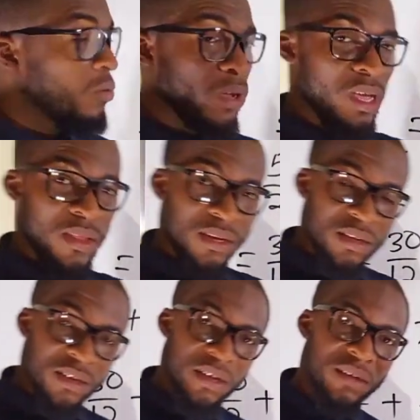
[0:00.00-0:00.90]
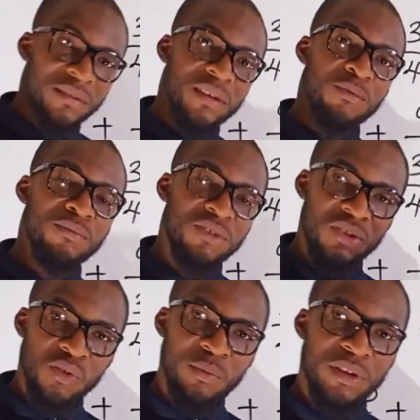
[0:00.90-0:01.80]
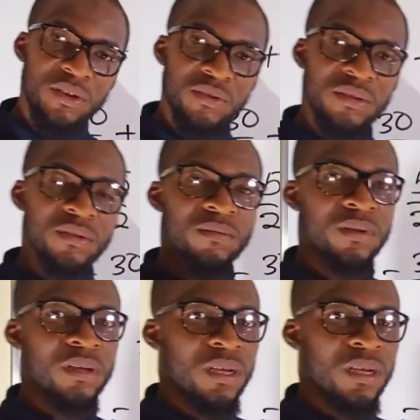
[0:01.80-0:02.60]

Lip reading: We either take the LCM of the denominators,